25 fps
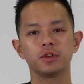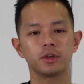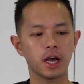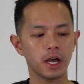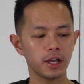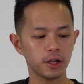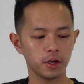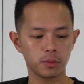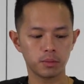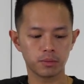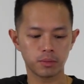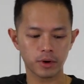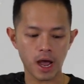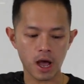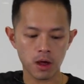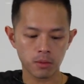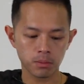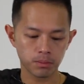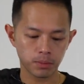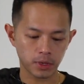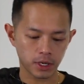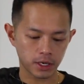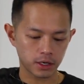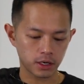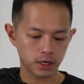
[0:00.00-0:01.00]
got your brown
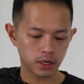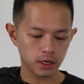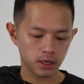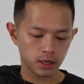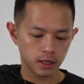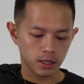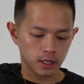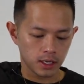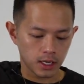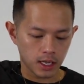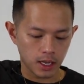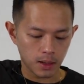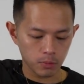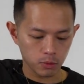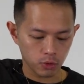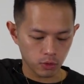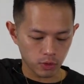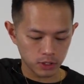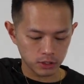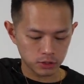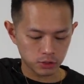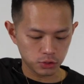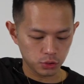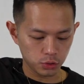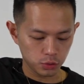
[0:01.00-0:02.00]
butter. I'm
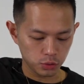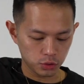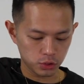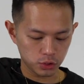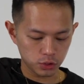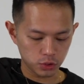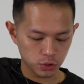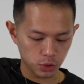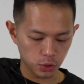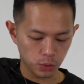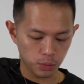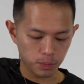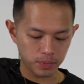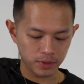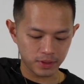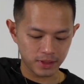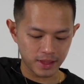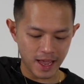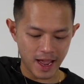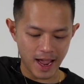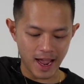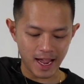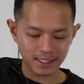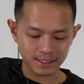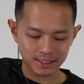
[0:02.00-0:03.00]
going to scoop
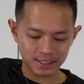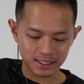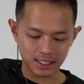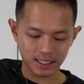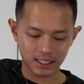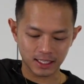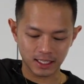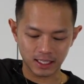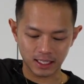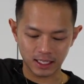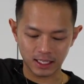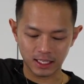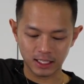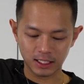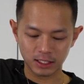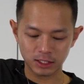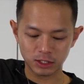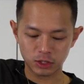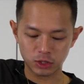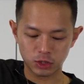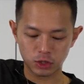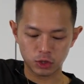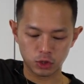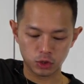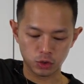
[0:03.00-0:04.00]
that
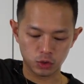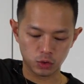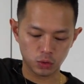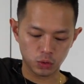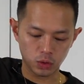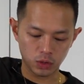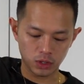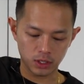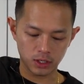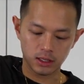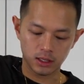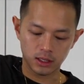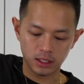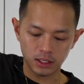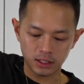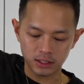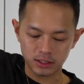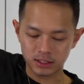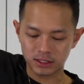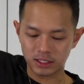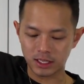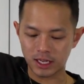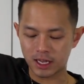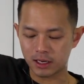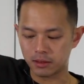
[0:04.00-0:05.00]
into the
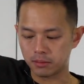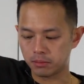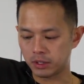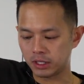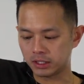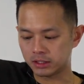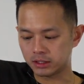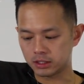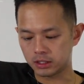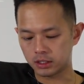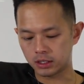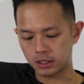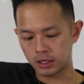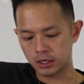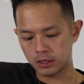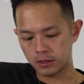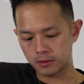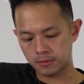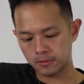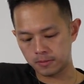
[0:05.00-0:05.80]
stand mixer.